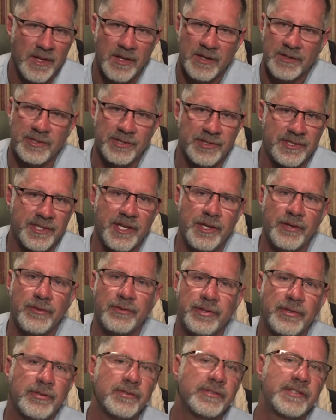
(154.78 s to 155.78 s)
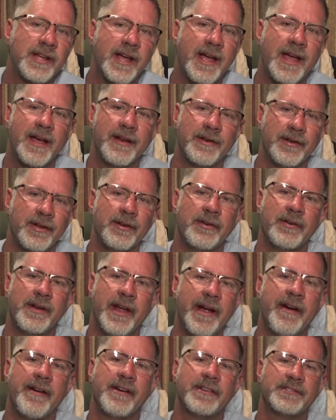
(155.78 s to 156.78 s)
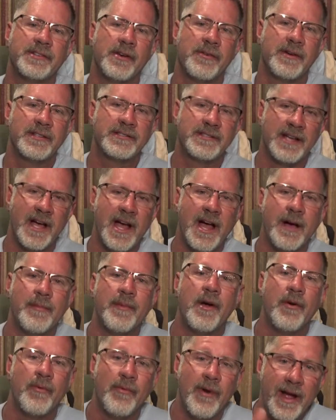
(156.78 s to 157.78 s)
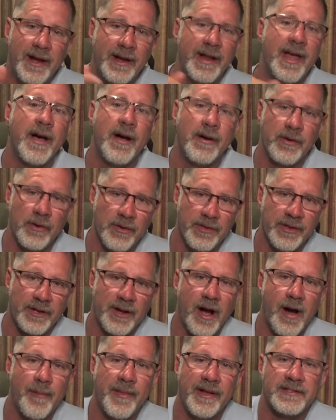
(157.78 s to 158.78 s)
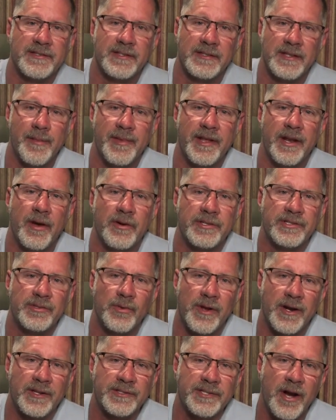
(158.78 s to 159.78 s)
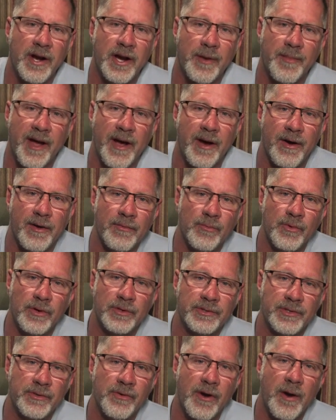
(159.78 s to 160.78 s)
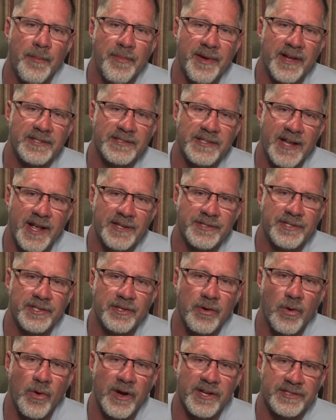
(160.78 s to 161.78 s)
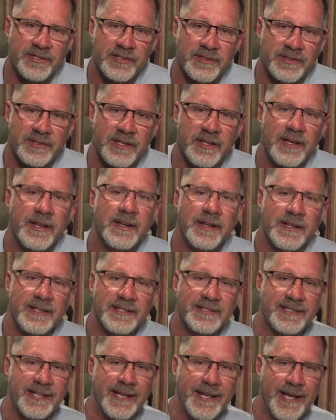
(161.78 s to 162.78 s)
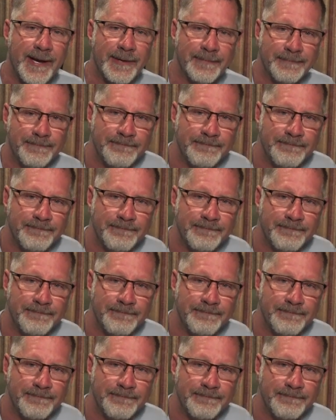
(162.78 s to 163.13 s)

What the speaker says: So see you Tuesday at noon, Arizona time. Right now, go in the comments and let me know what you want to talk about. We'll do our best to answer your questions. See ya.